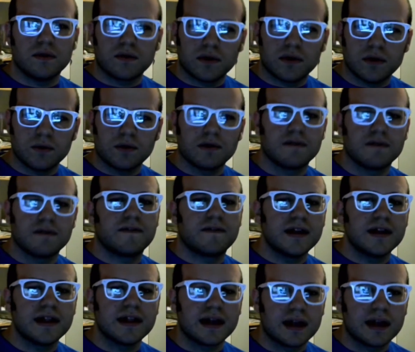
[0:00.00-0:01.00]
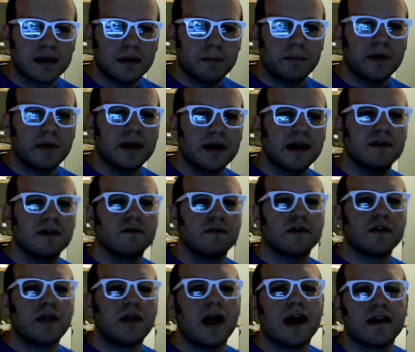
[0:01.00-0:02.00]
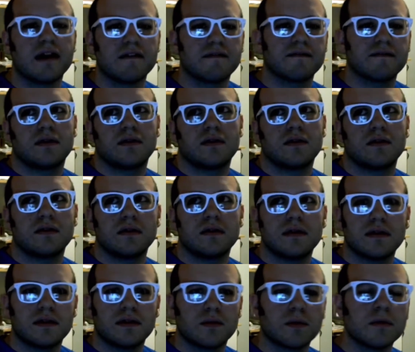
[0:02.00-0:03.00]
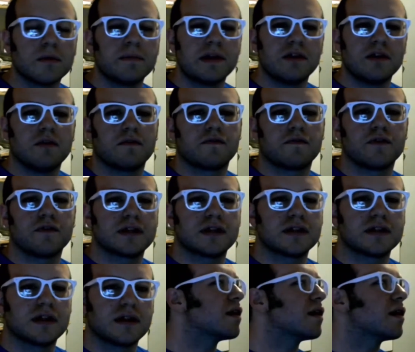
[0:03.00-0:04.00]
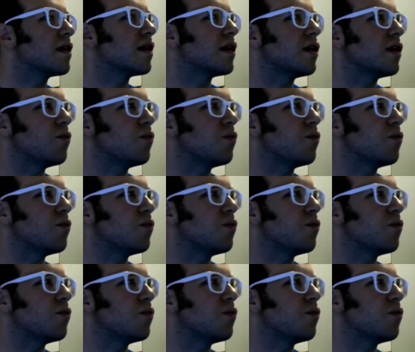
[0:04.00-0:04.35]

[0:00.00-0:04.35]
could feel it, but in real life, there would be no friction. You would